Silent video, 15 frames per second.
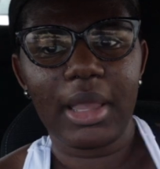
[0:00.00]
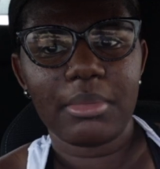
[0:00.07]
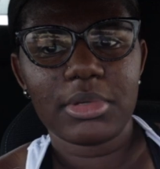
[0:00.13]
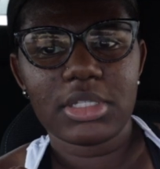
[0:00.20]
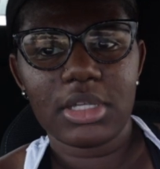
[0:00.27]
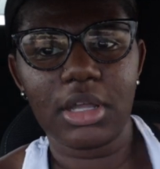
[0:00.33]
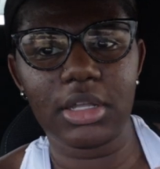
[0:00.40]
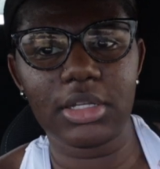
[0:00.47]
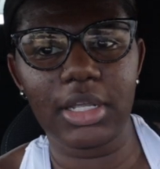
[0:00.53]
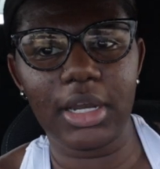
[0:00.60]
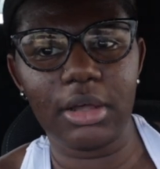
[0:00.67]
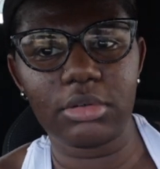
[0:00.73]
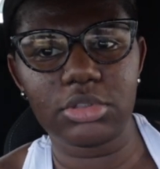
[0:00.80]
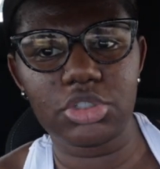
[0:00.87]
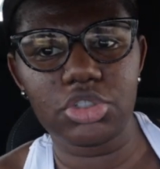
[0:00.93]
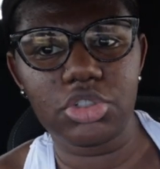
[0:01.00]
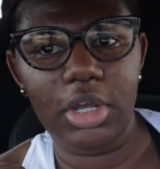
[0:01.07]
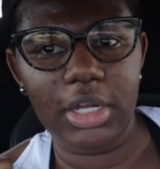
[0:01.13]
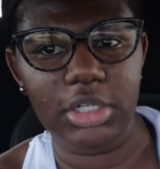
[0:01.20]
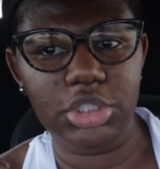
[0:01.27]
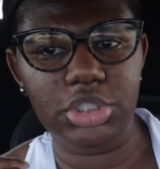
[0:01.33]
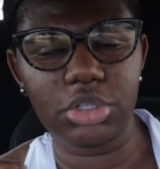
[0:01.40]
Amazon that I was
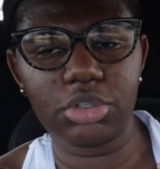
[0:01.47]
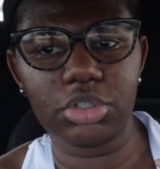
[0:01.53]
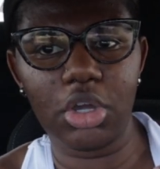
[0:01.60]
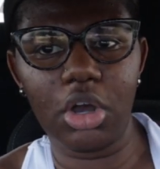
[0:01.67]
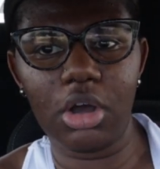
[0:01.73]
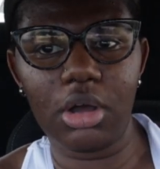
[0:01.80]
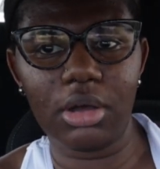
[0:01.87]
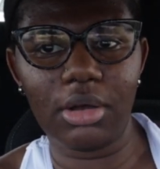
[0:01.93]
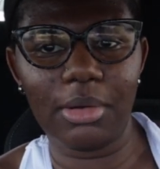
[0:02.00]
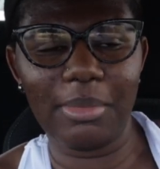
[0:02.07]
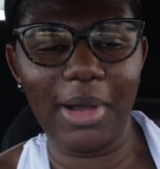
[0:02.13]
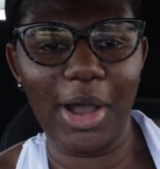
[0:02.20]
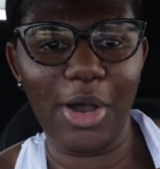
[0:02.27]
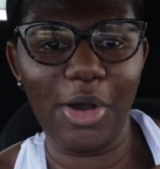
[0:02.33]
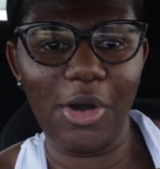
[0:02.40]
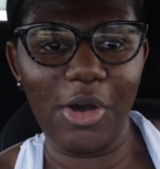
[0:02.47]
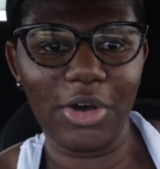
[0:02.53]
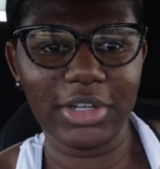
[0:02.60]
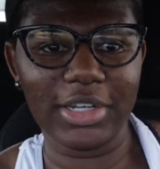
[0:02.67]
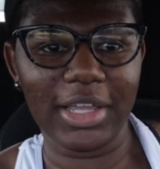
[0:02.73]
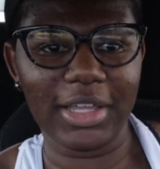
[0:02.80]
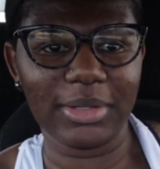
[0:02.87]
trying to show y'all on my
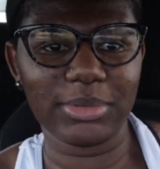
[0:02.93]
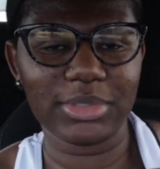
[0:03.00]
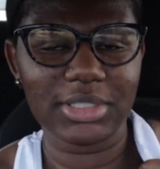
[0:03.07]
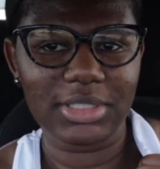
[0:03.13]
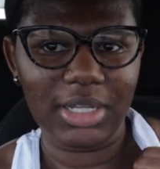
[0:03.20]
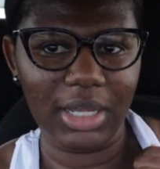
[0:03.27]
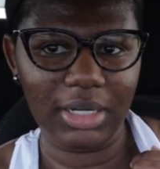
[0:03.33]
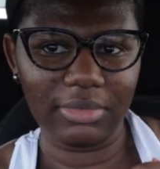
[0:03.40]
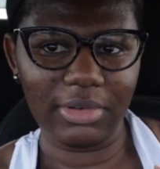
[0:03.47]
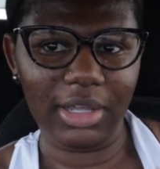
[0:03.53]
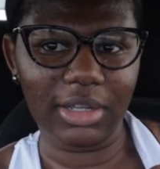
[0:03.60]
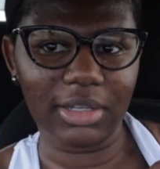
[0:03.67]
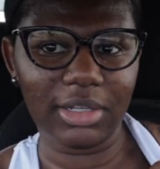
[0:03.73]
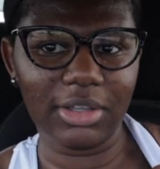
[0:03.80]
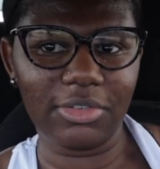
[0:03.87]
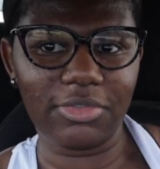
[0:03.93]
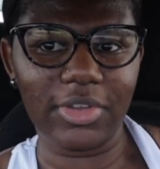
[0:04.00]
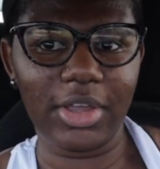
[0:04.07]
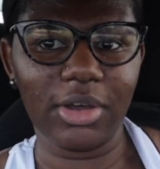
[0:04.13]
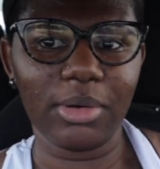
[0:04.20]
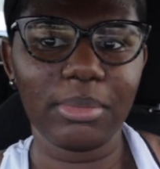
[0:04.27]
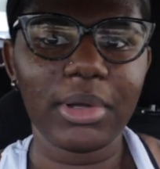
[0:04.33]
haul that was kind of like a little
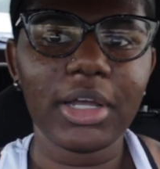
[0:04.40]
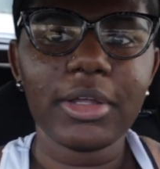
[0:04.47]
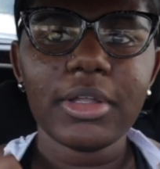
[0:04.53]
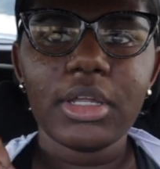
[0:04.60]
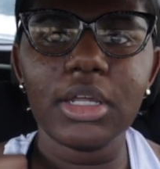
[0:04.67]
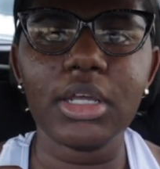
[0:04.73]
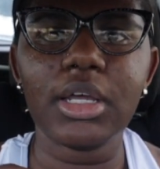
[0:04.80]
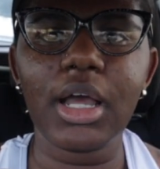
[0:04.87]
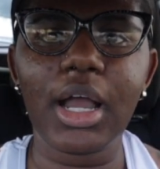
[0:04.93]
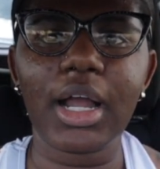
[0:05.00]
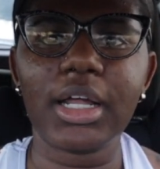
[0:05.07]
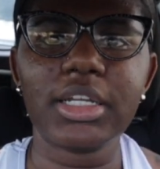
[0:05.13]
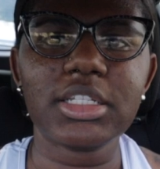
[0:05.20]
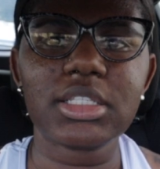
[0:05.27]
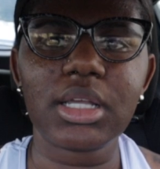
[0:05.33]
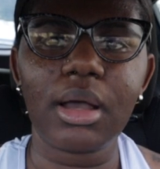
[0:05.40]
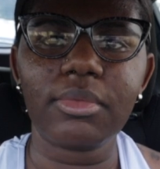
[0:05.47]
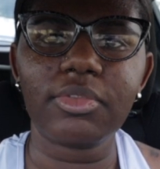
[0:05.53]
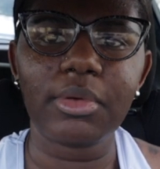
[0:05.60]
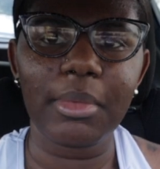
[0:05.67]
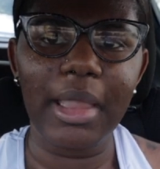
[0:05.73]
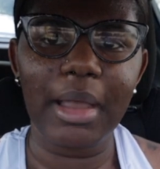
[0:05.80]
fail, but I got this
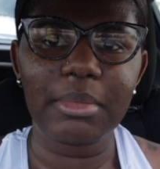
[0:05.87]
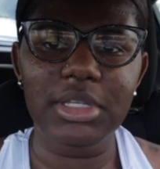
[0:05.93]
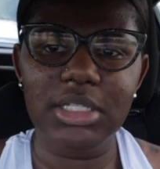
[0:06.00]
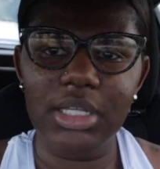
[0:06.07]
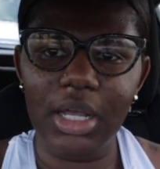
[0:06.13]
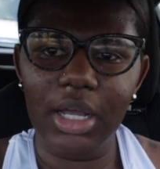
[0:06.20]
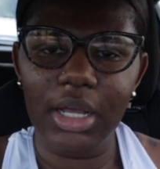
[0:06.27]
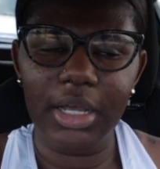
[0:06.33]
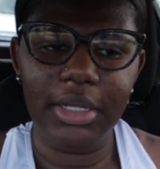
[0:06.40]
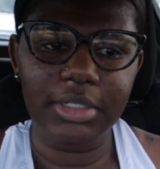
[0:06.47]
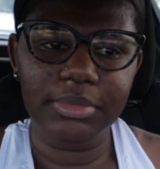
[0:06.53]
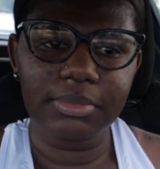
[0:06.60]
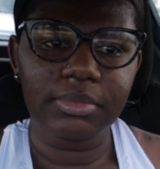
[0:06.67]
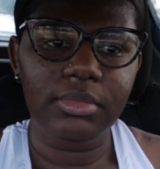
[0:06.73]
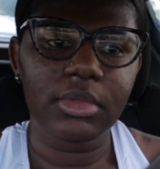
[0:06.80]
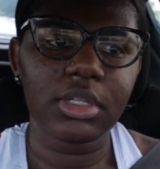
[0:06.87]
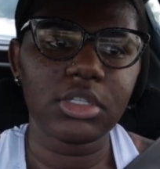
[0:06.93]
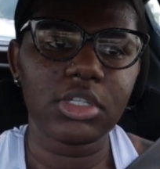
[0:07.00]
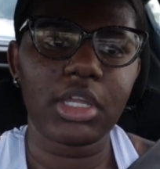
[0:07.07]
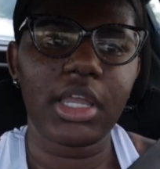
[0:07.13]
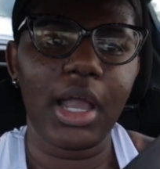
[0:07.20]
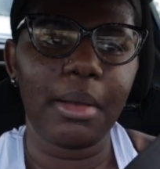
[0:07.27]
top from Amazon.
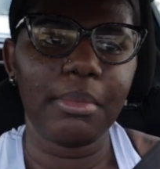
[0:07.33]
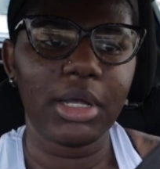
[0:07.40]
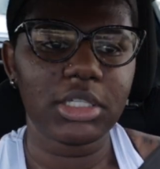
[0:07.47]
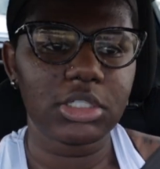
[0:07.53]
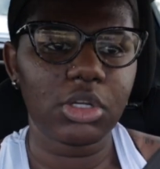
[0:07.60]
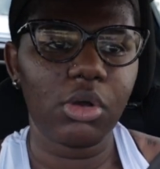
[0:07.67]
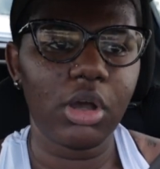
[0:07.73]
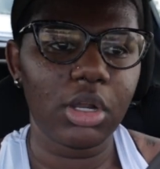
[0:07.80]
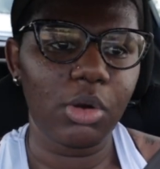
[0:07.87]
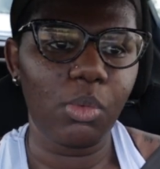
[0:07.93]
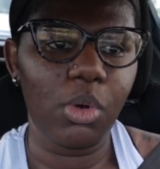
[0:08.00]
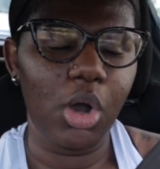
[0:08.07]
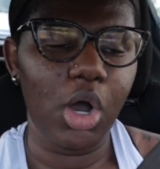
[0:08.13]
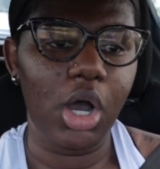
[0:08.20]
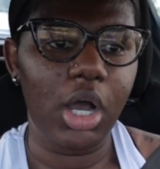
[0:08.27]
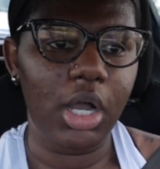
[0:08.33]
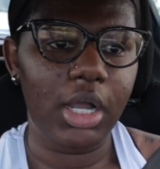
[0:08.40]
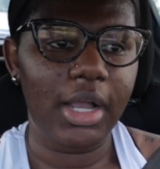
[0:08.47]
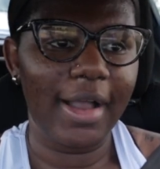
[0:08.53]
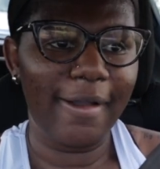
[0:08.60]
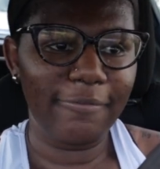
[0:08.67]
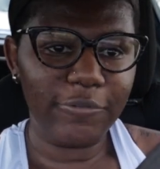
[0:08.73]
So yeah, I'm about to go on a
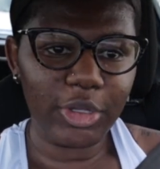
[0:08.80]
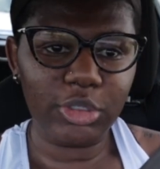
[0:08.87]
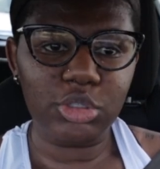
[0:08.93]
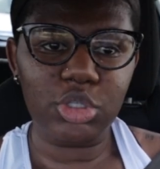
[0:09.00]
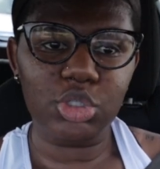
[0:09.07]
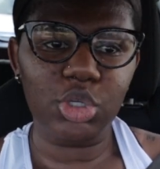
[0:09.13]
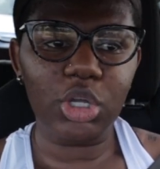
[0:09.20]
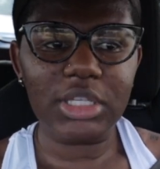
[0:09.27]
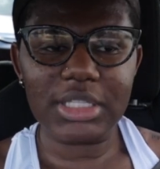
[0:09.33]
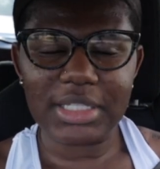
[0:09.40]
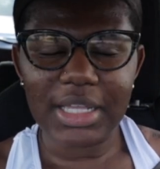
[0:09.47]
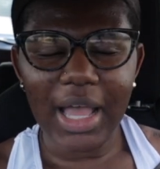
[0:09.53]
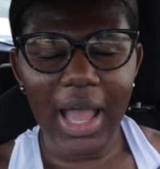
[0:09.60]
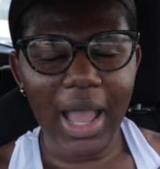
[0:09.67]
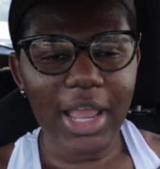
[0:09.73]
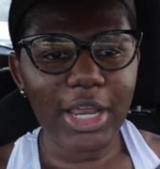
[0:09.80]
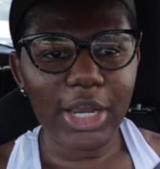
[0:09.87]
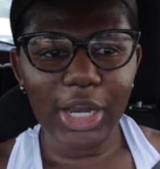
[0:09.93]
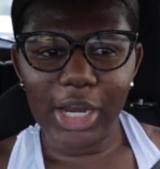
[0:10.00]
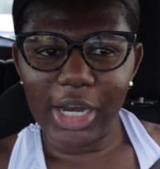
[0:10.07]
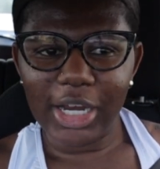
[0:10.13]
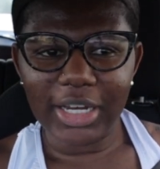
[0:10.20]
walk. I feel so
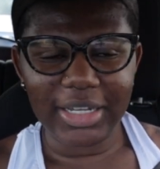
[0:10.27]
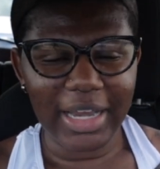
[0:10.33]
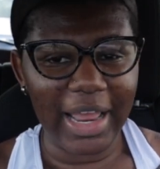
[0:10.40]
tired.